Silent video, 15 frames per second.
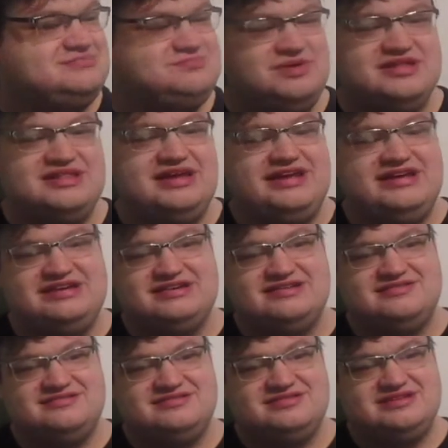but like
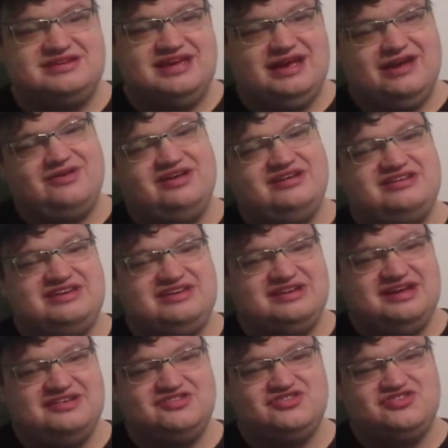Gary
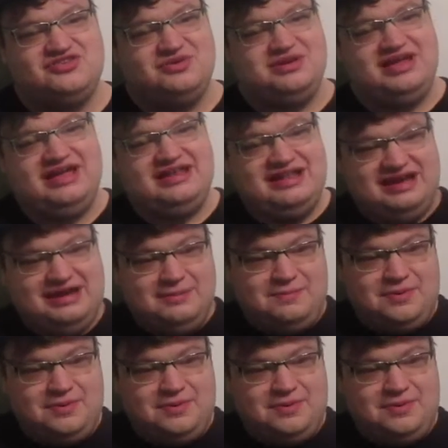teenager, so he had like a